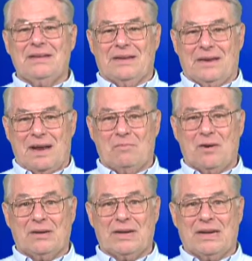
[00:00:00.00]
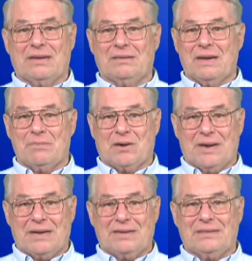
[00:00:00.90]
and I'm running on a
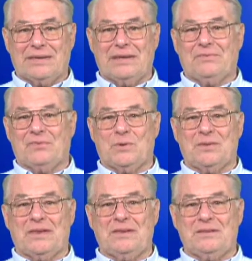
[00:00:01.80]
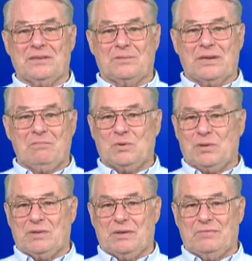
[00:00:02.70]
Democratic ticket for the Zoning
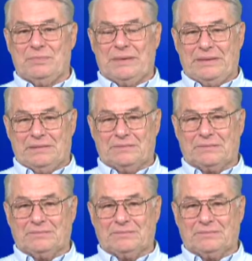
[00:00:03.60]
Board of Appeals.